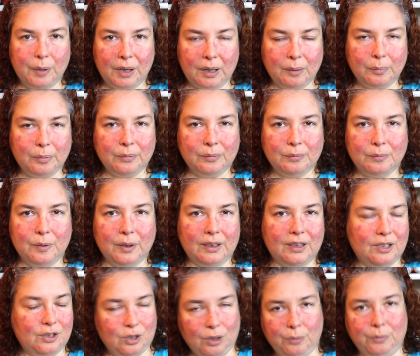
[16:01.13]
up with
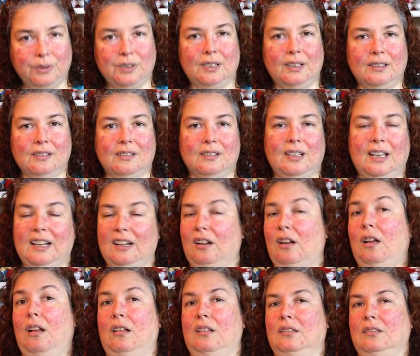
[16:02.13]
the Joneses at
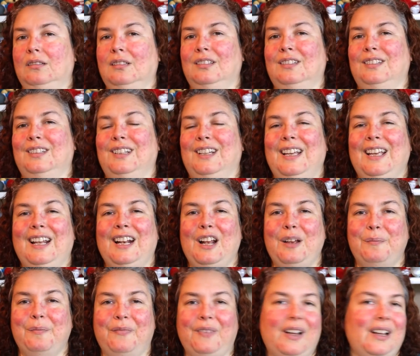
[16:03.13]
all. And
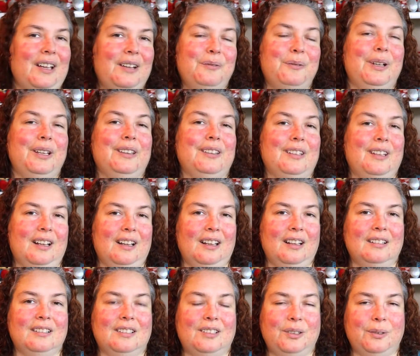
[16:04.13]
I'm fine with
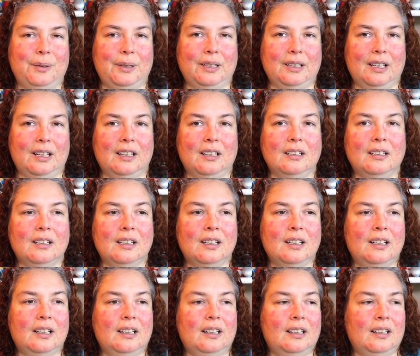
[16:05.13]
not doing that.
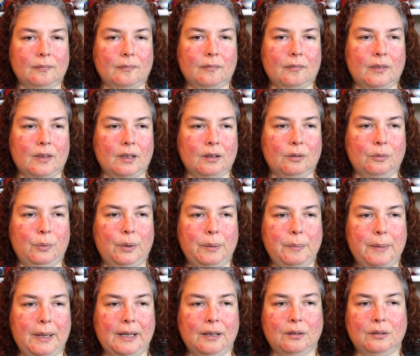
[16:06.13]
We
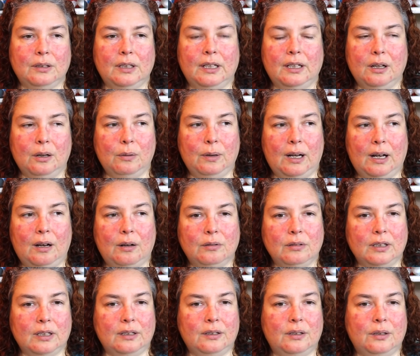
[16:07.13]
may only go
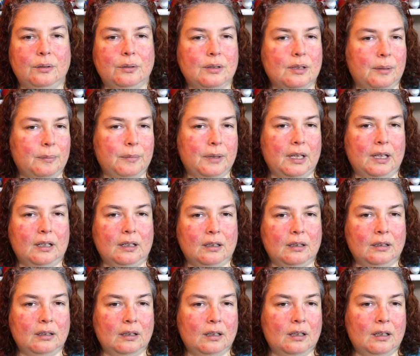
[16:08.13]
out and do
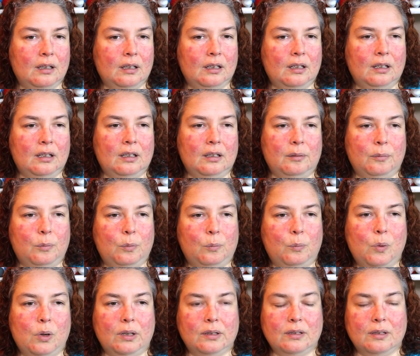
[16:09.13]
something
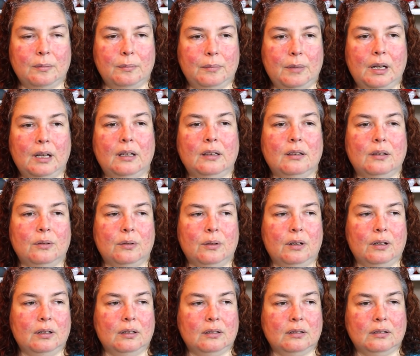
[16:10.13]
once a month,
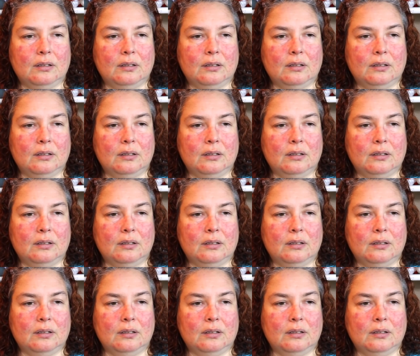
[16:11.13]
or,